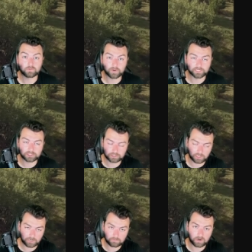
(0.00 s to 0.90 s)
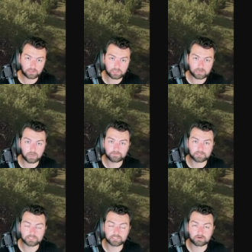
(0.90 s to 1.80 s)
which, ironically enough,
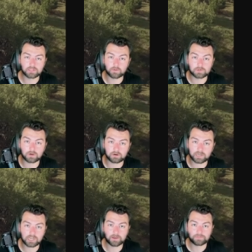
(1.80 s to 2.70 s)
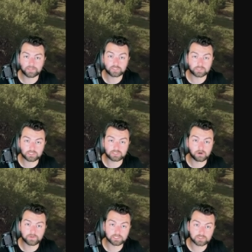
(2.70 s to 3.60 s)
considering that we're talking about things with the
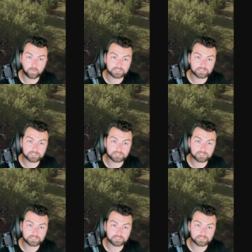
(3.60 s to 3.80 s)
Soviets once